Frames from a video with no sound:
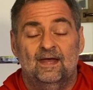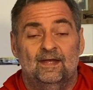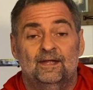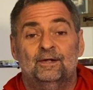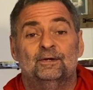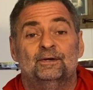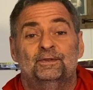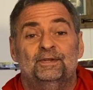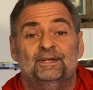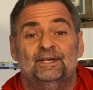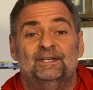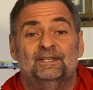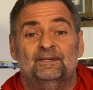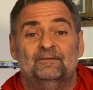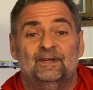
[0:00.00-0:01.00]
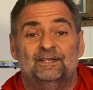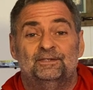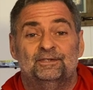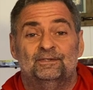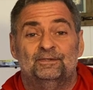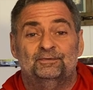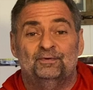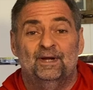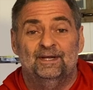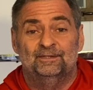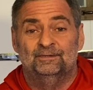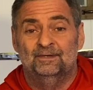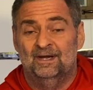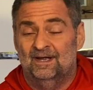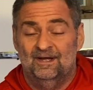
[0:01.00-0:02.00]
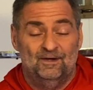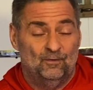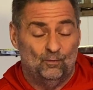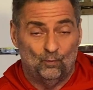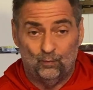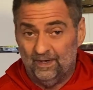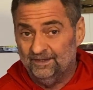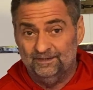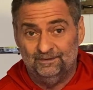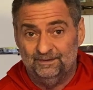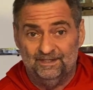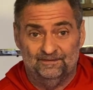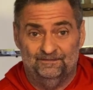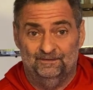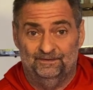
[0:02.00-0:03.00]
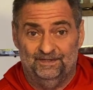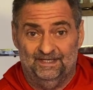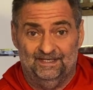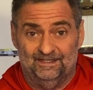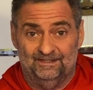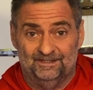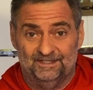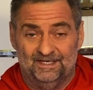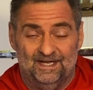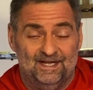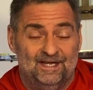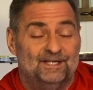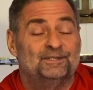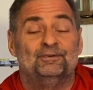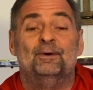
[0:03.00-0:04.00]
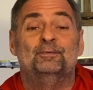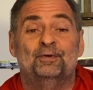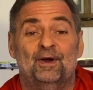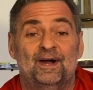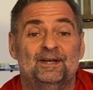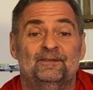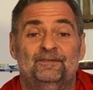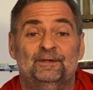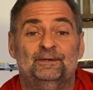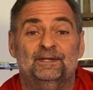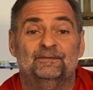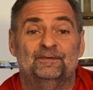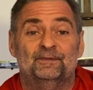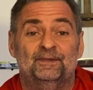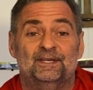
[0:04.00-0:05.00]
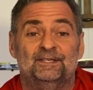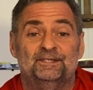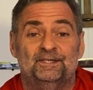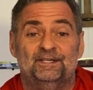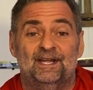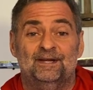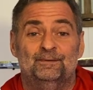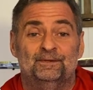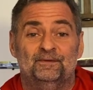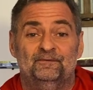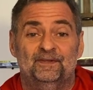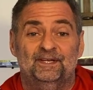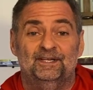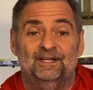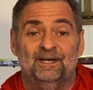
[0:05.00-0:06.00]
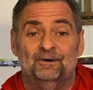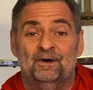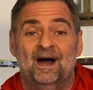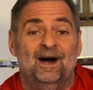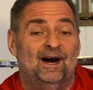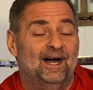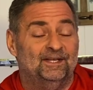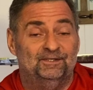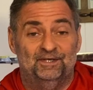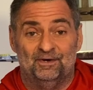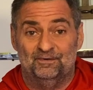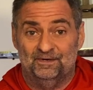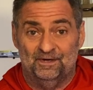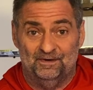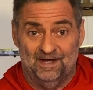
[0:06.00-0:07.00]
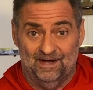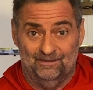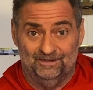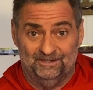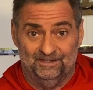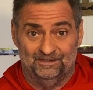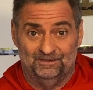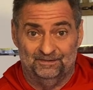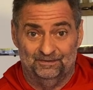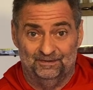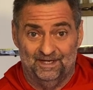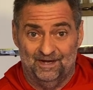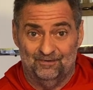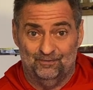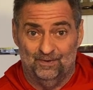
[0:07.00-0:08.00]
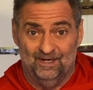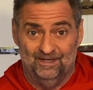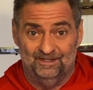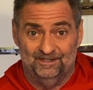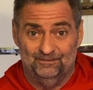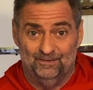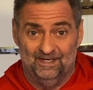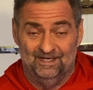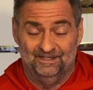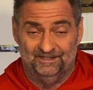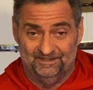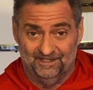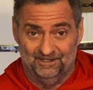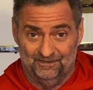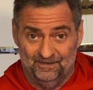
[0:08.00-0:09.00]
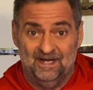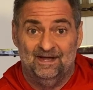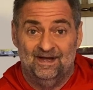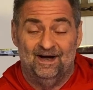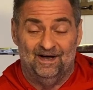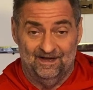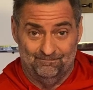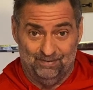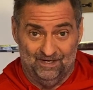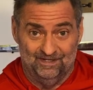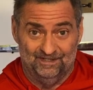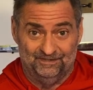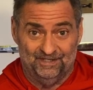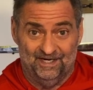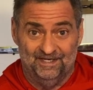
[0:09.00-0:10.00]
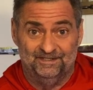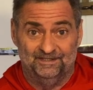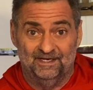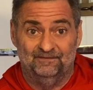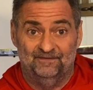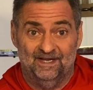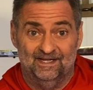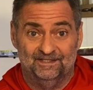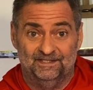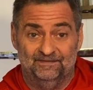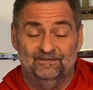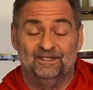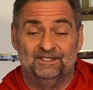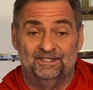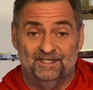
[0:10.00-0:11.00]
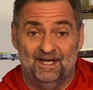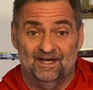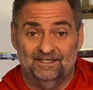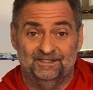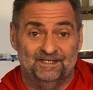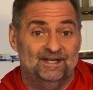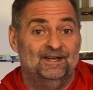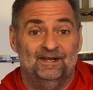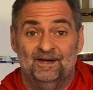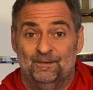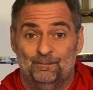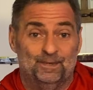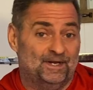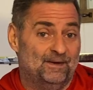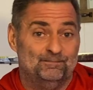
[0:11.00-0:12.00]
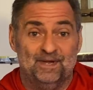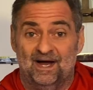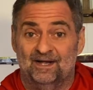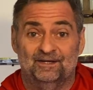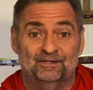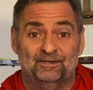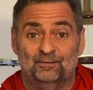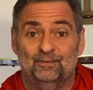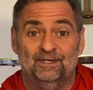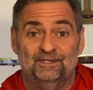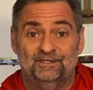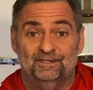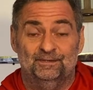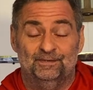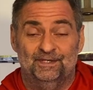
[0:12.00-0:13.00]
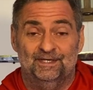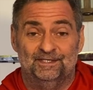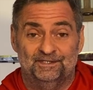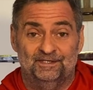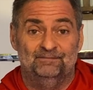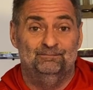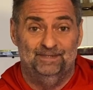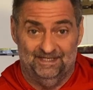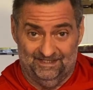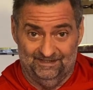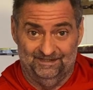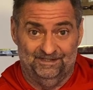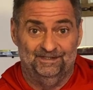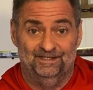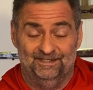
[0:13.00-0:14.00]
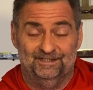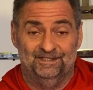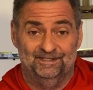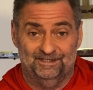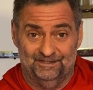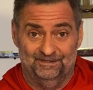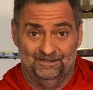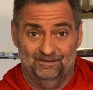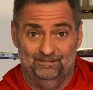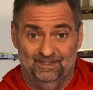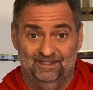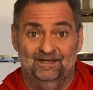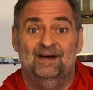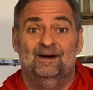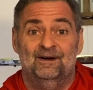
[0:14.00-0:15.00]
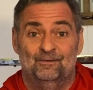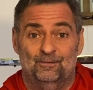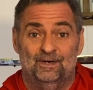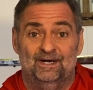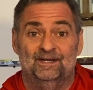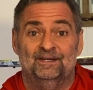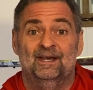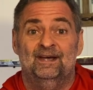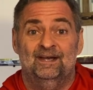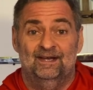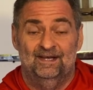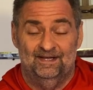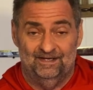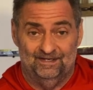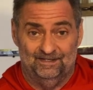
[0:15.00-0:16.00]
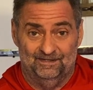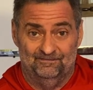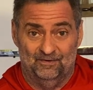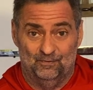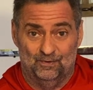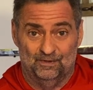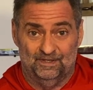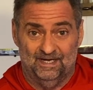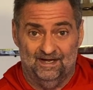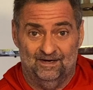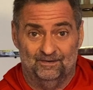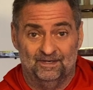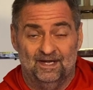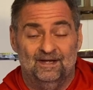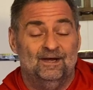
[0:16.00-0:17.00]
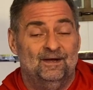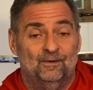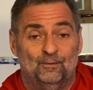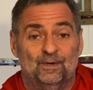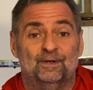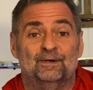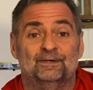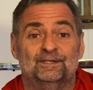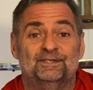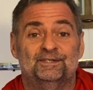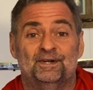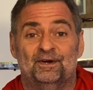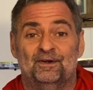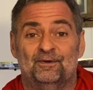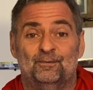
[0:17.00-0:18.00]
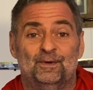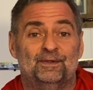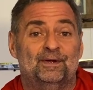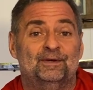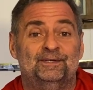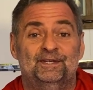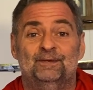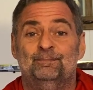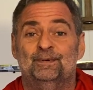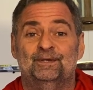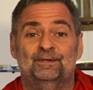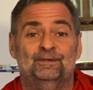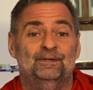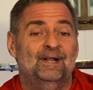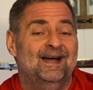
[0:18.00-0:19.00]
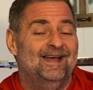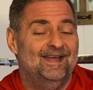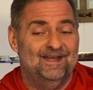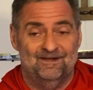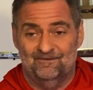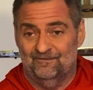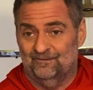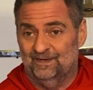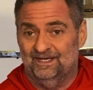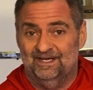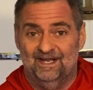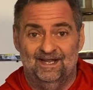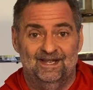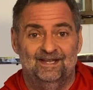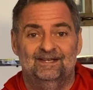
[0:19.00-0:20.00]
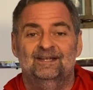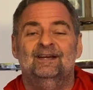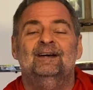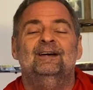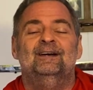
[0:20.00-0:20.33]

Here at The Unconventional Trainer, we do different things. So I'm trying a few different things today with the video. I don't know how it's going to turn out quality-wise, so I apologize in advance if it sucks, but I'm not going to reshoot this because this is going to be one hell of a workout. We are going to start with our typical everyday